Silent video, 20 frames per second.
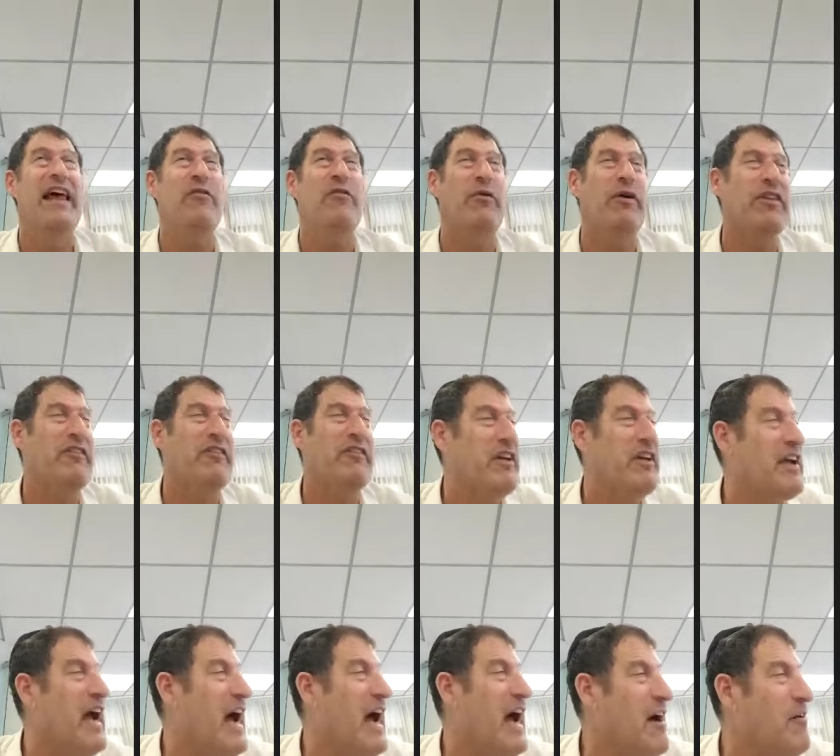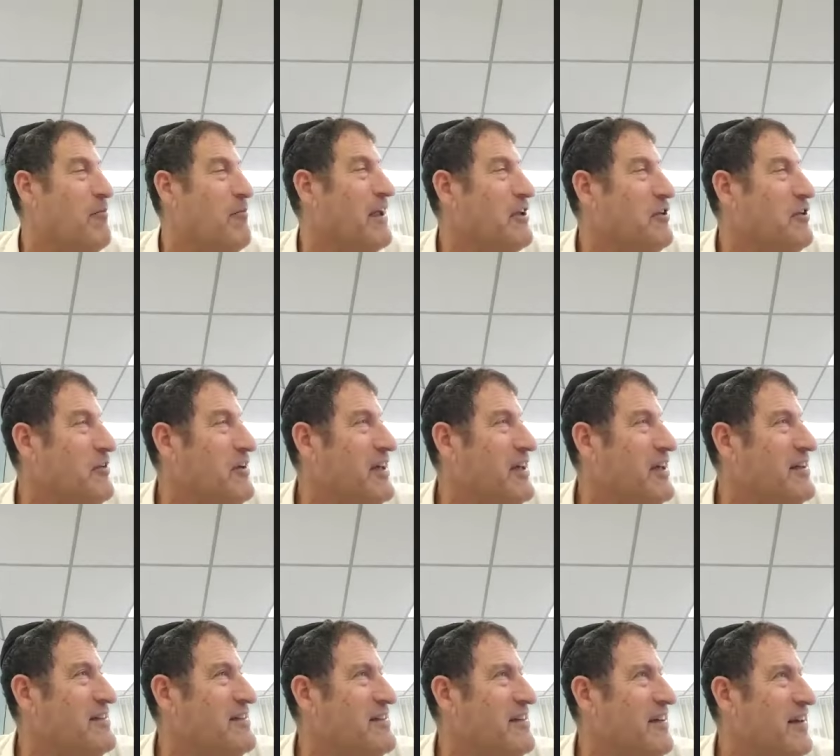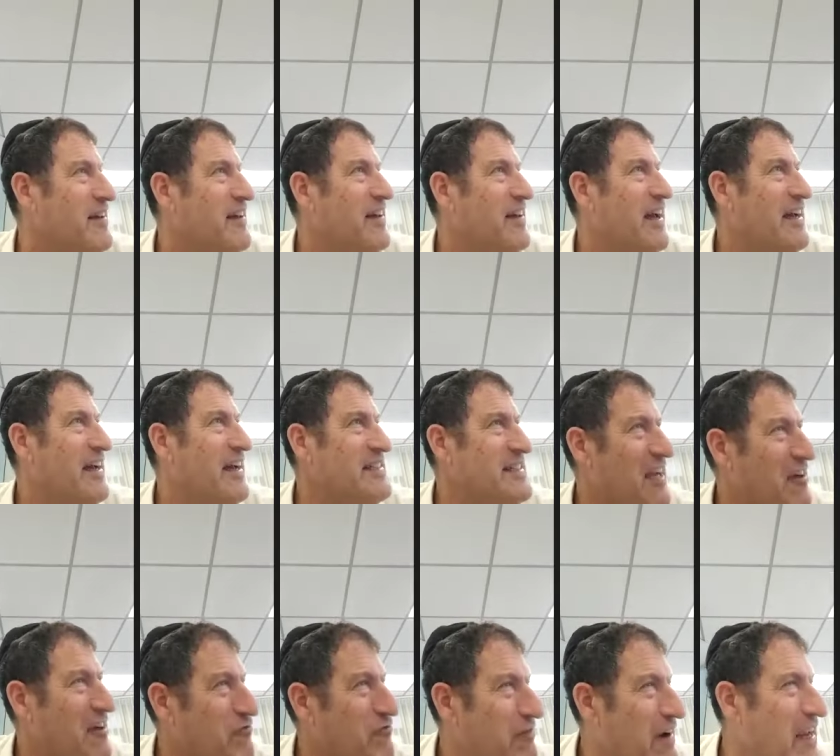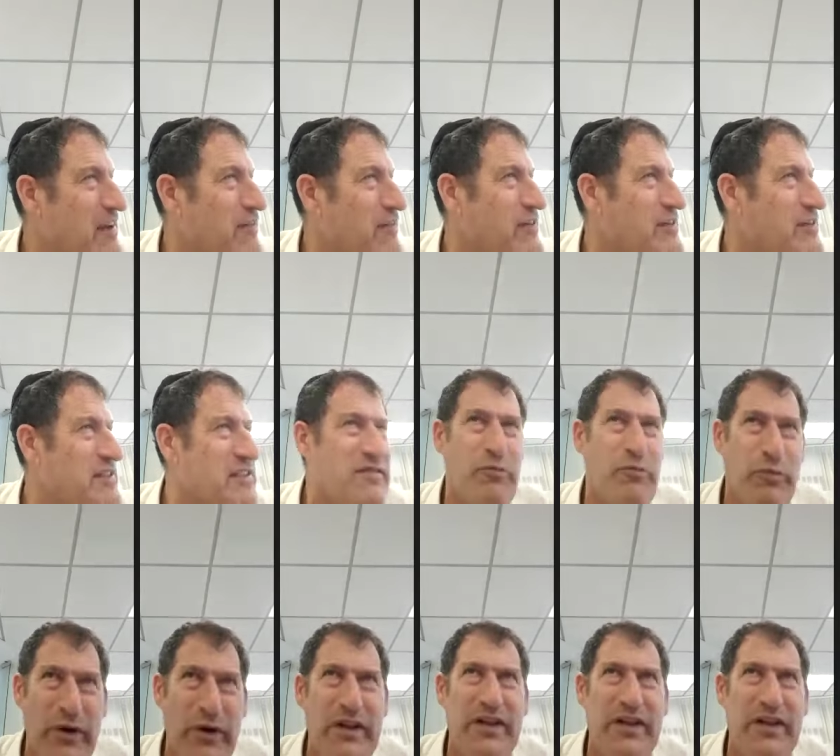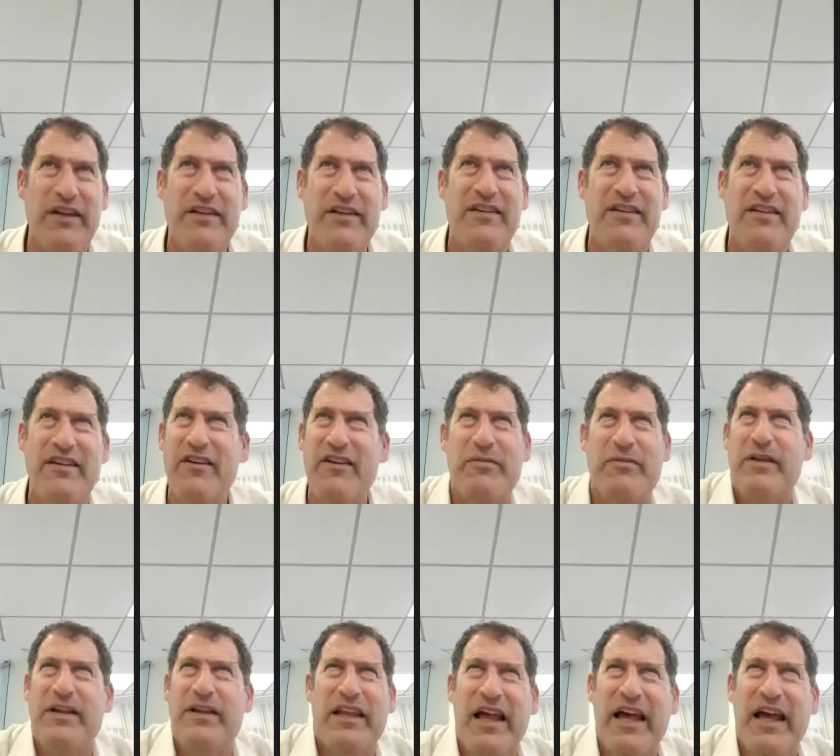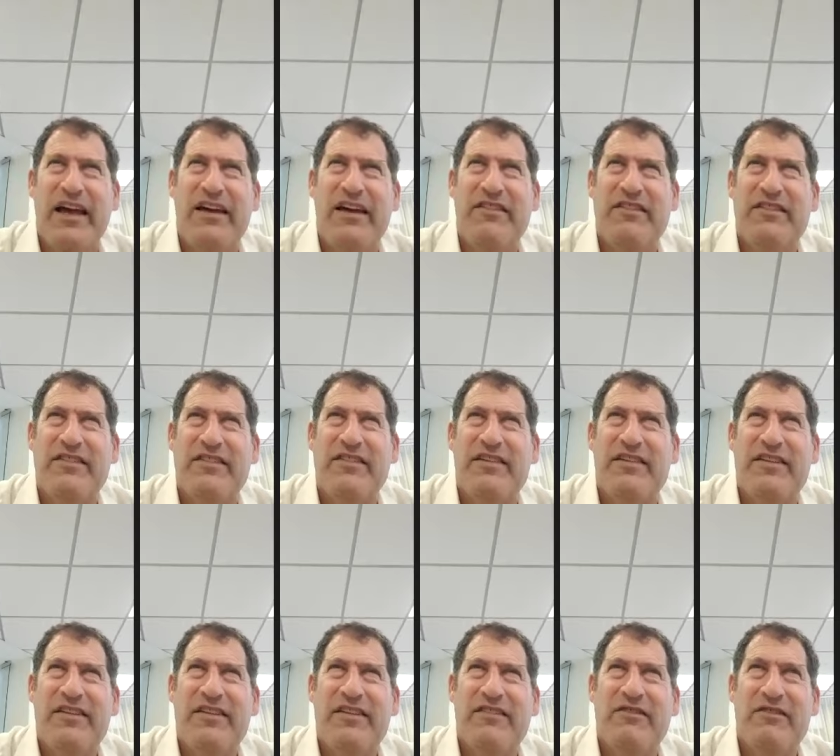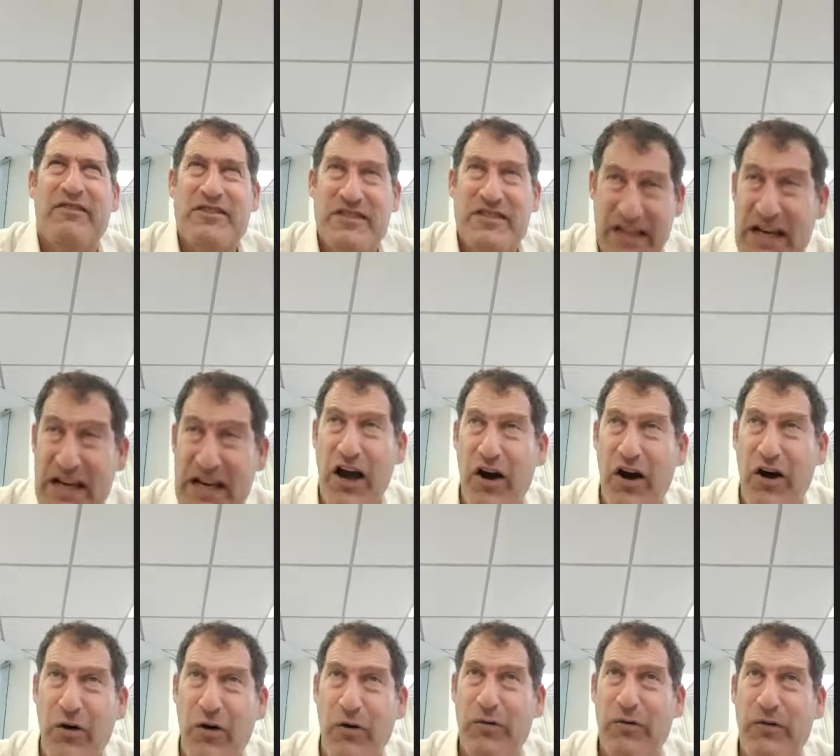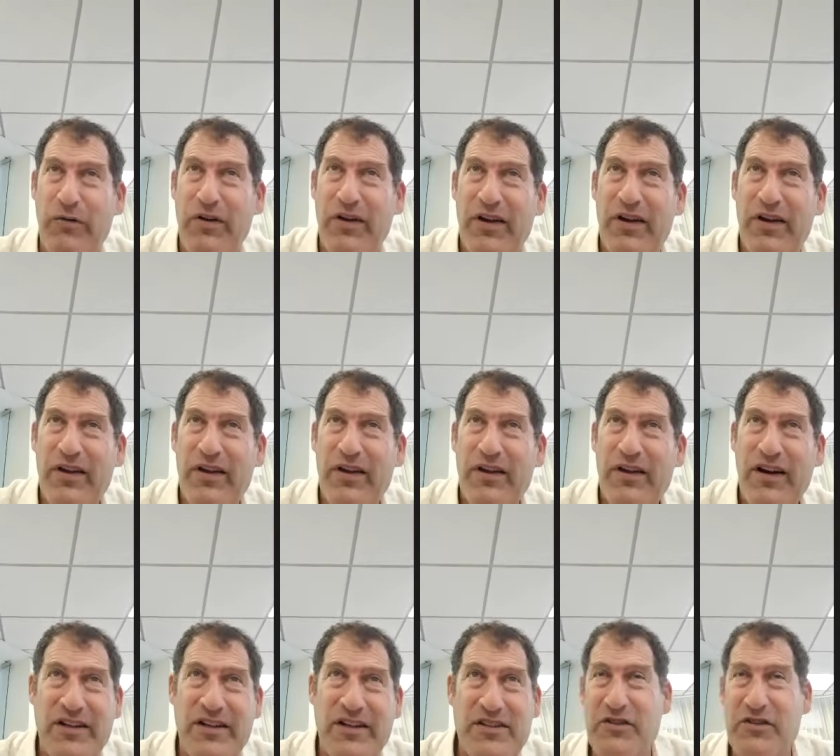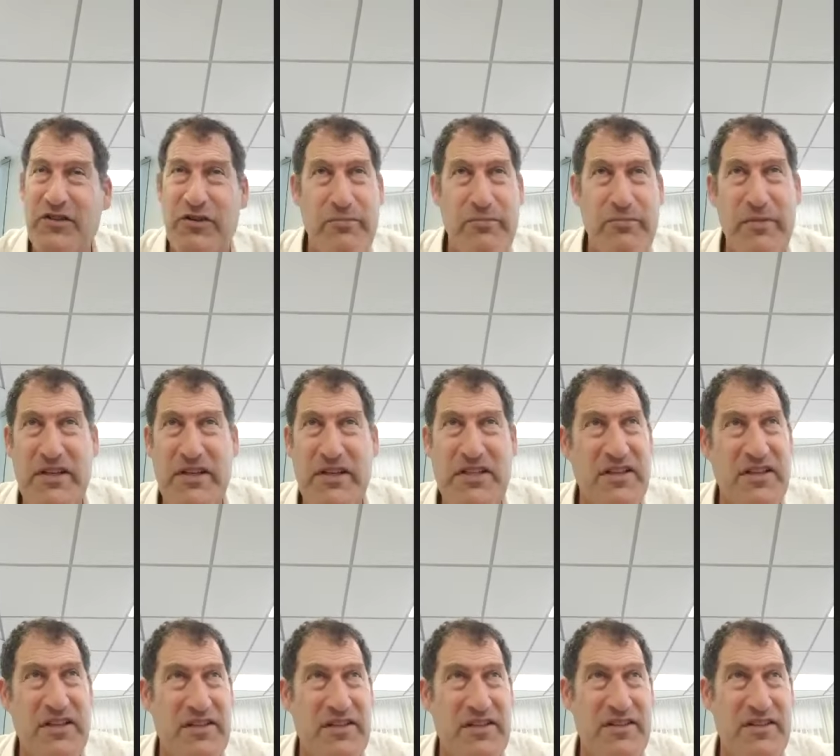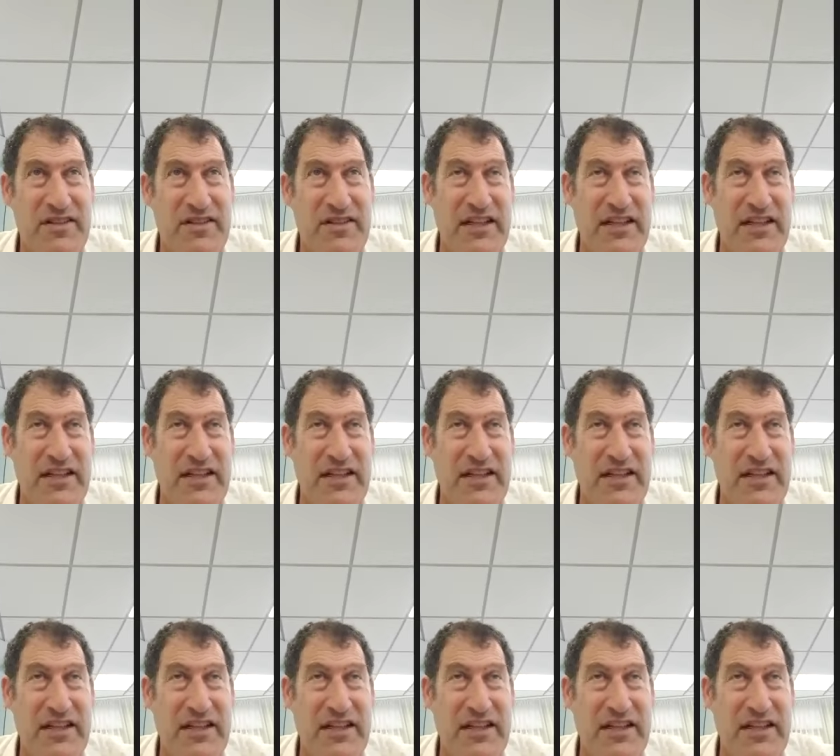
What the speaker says: when they're in combat units, it's our Ravis willing to give up their lives. If they know on certain missions, it's not just a